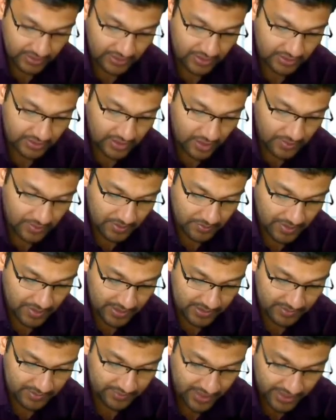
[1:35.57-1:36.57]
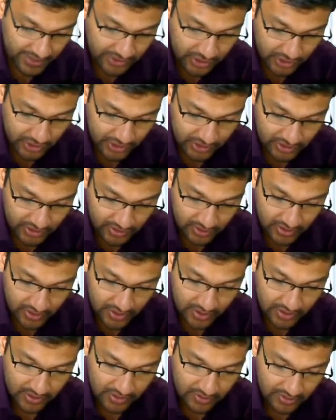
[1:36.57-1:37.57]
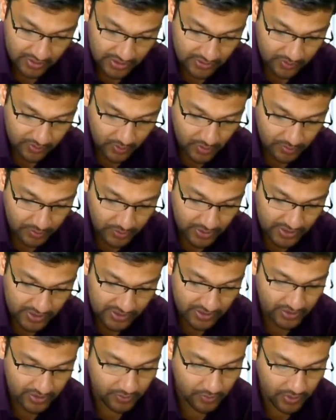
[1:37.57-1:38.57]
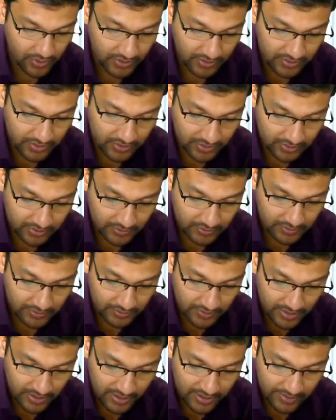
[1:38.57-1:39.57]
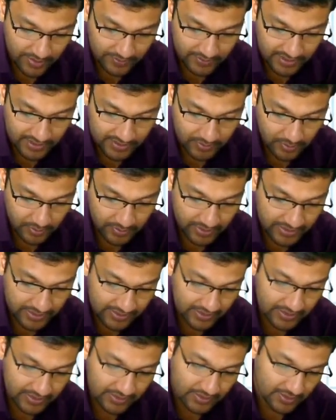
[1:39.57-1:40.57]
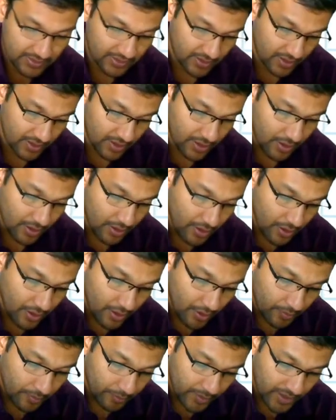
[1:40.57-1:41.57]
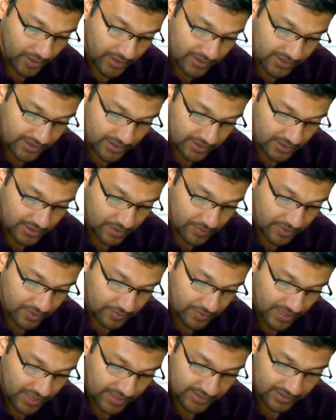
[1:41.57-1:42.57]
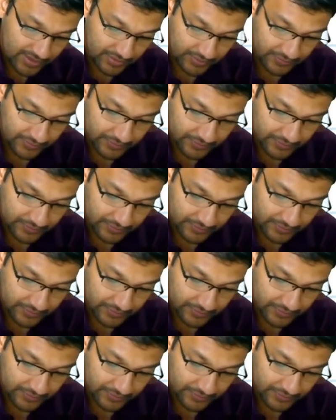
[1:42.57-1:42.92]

atomic mass of hydrogen, that's 1.01 to 2 decimal places, plus the atomic mass of